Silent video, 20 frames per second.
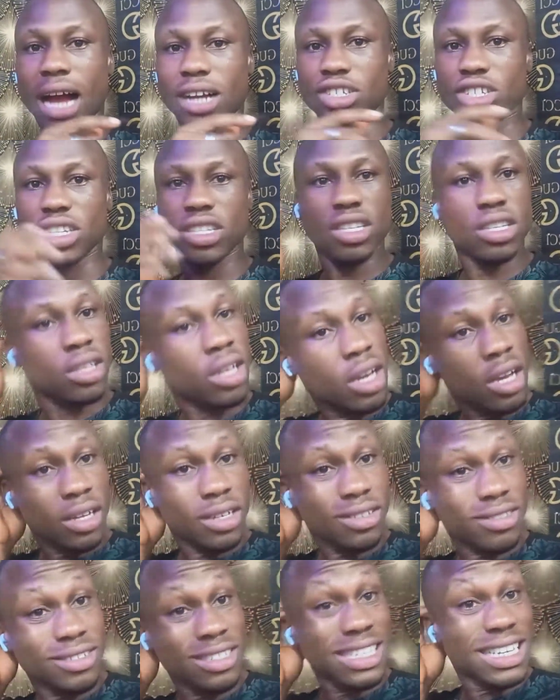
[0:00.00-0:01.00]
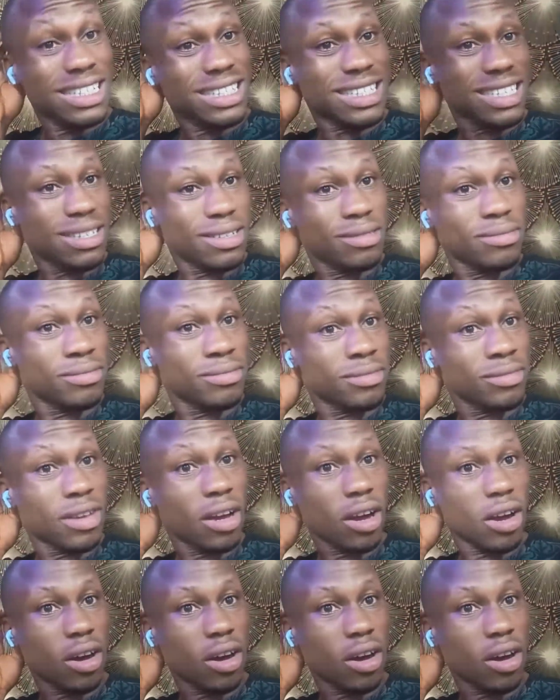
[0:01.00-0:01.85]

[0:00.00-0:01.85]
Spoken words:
actually creating